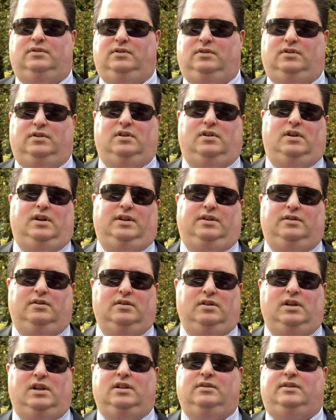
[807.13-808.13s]
like
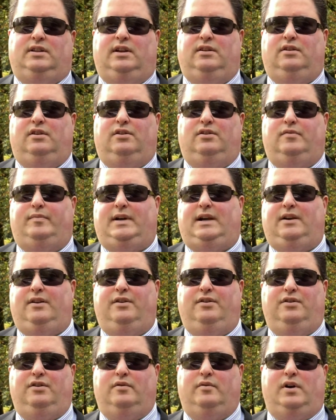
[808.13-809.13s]
they learn about who
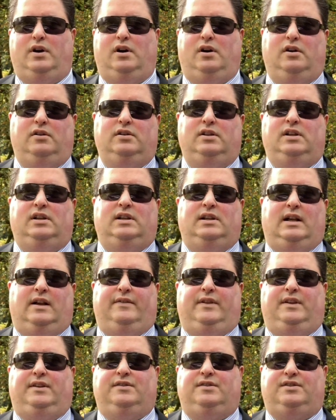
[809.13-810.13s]
you are and they
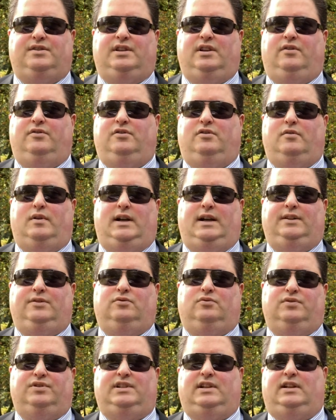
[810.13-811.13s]
can sell you ads
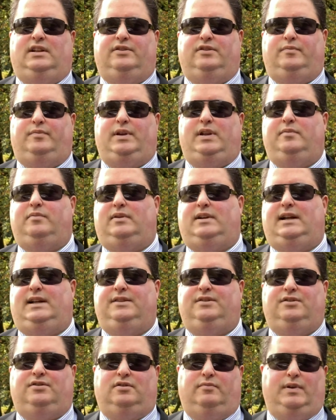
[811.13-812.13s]
or sell other people
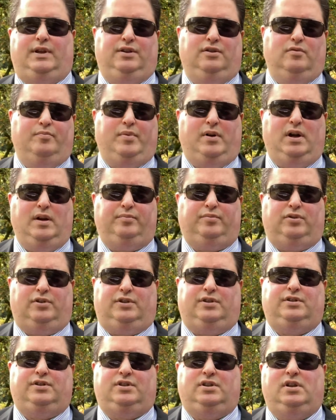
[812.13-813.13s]
ads to make you buy
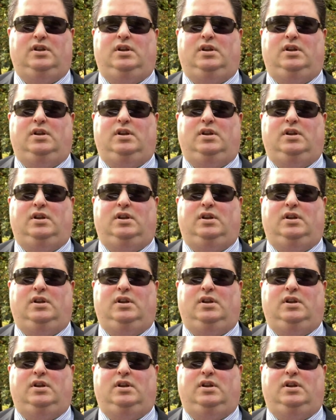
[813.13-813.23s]
products.